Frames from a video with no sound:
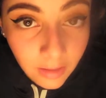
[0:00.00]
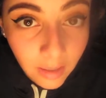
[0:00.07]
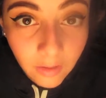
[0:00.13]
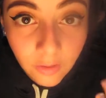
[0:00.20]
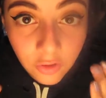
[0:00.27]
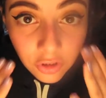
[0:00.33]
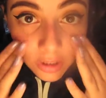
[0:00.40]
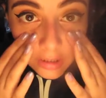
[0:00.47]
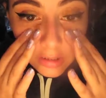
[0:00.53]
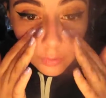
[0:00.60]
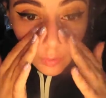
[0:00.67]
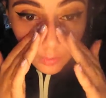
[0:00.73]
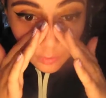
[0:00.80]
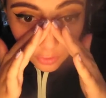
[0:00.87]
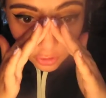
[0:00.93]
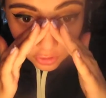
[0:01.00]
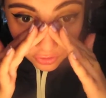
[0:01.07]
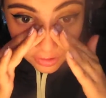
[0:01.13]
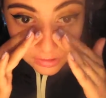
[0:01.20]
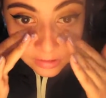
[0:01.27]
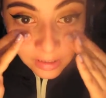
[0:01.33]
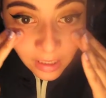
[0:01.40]
I don't know. She had this one
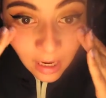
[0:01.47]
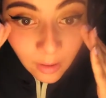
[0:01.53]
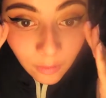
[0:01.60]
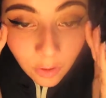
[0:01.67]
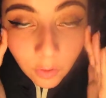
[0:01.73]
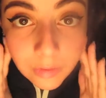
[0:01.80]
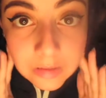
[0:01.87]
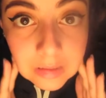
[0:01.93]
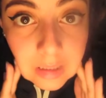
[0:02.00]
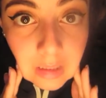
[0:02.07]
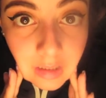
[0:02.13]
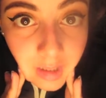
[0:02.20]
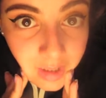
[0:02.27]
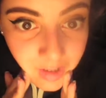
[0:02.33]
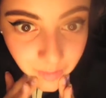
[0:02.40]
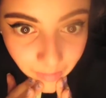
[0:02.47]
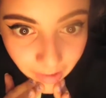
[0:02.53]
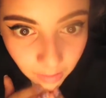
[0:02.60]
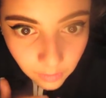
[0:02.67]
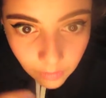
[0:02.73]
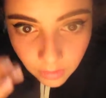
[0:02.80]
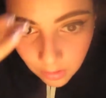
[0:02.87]
moisturizer that I would always like to
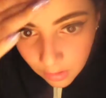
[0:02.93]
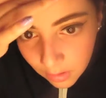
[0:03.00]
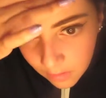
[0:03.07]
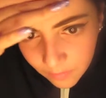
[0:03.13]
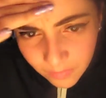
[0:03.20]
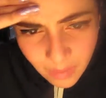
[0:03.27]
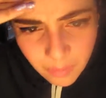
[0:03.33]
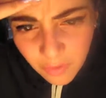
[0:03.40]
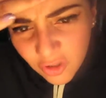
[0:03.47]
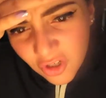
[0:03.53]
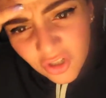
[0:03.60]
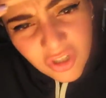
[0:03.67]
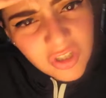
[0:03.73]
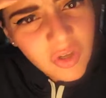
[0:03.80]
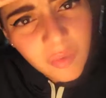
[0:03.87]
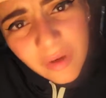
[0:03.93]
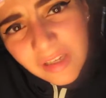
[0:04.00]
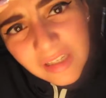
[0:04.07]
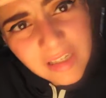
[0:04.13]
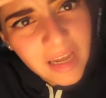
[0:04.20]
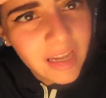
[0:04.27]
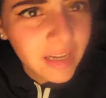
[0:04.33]
smell. I'm pretty sure she still wears
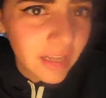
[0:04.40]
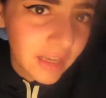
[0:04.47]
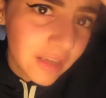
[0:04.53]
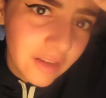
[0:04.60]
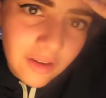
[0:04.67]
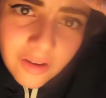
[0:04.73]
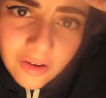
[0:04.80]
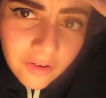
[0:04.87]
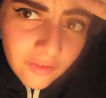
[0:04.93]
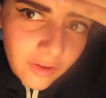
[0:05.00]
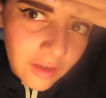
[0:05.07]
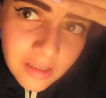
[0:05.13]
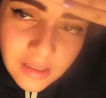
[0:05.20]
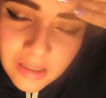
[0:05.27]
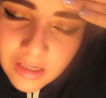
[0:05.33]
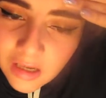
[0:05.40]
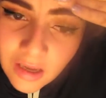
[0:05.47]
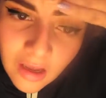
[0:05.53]
it at night on her face.